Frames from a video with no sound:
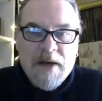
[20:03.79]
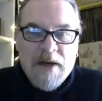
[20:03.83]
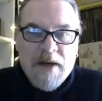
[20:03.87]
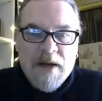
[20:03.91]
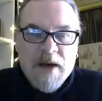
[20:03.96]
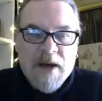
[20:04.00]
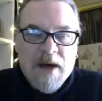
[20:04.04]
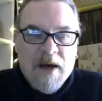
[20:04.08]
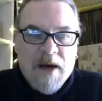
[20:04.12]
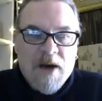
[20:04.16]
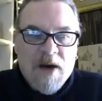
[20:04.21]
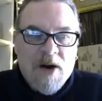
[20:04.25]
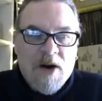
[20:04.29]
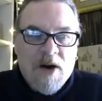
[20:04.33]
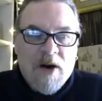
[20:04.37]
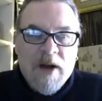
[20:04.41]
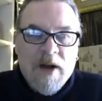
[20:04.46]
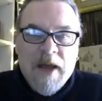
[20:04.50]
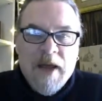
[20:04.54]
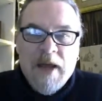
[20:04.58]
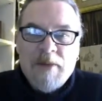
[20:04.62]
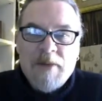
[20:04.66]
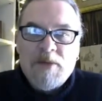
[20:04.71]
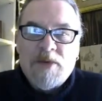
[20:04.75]
are
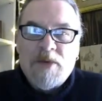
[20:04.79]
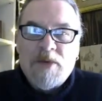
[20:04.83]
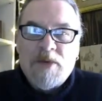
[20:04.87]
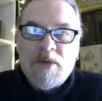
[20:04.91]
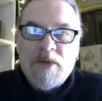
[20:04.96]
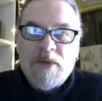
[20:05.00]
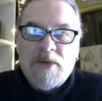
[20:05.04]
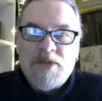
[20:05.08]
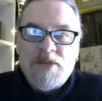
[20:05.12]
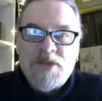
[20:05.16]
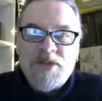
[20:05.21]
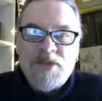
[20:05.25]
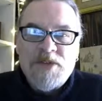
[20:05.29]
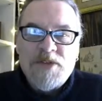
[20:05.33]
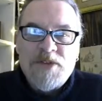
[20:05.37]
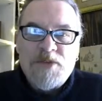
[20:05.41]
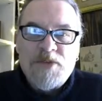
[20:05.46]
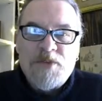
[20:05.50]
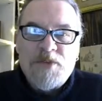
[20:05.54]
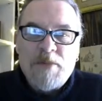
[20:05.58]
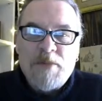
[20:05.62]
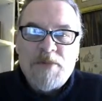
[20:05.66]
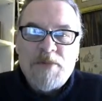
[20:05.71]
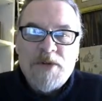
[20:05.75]
able to
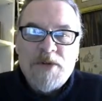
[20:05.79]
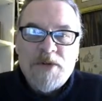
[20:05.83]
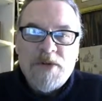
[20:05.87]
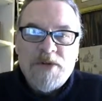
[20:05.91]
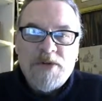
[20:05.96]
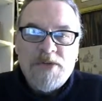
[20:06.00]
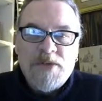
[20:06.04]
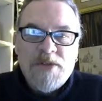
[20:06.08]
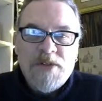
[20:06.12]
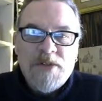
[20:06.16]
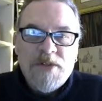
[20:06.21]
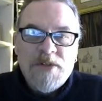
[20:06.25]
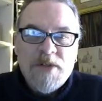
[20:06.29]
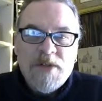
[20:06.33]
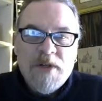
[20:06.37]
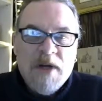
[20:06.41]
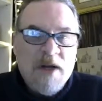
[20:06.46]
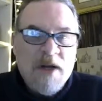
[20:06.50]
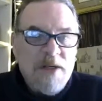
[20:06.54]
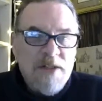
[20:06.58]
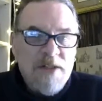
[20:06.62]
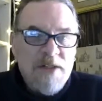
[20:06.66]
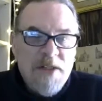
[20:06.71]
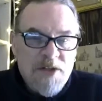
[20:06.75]
reproduce
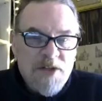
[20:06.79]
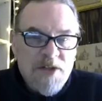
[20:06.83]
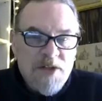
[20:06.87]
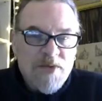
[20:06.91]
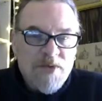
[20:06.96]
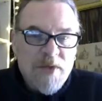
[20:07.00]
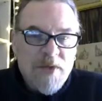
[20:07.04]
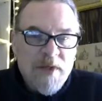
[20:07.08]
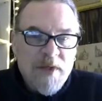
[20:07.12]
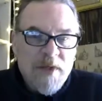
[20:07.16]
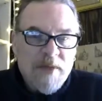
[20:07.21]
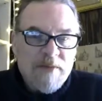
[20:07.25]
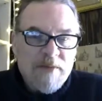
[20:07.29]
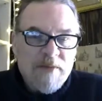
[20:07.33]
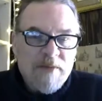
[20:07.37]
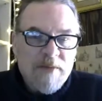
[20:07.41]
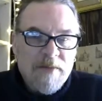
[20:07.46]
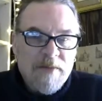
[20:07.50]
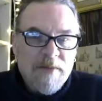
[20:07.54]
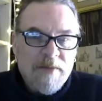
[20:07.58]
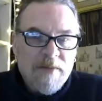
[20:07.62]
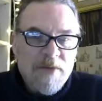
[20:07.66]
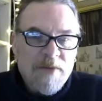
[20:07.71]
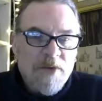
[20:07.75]
sexually,
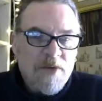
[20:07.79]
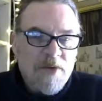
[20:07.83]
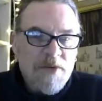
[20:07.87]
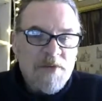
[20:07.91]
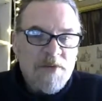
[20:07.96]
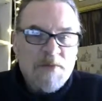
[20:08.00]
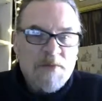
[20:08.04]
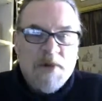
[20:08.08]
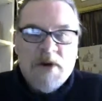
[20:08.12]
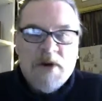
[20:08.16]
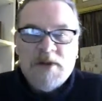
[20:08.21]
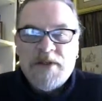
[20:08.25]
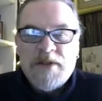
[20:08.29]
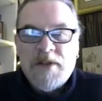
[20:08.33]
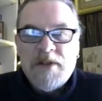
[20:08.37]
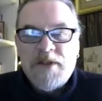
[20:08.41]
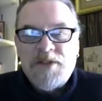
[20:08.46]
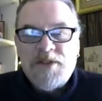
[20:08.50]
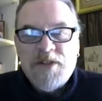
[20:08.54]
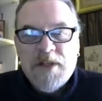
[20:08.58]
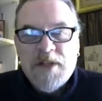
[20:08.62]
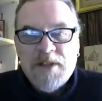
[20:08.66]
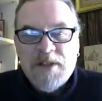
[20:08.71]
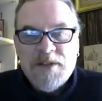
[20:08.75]
known as
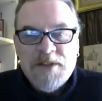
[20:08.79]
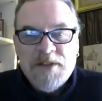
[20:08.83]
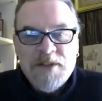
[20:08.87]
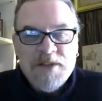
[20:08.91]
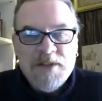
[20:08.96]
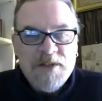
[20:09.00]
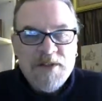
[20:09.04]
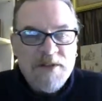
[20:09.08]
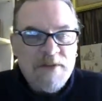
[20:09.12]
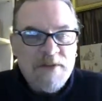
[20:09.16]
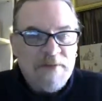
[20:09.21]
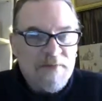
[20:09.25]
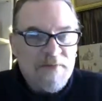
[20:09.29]
parthenogenesis.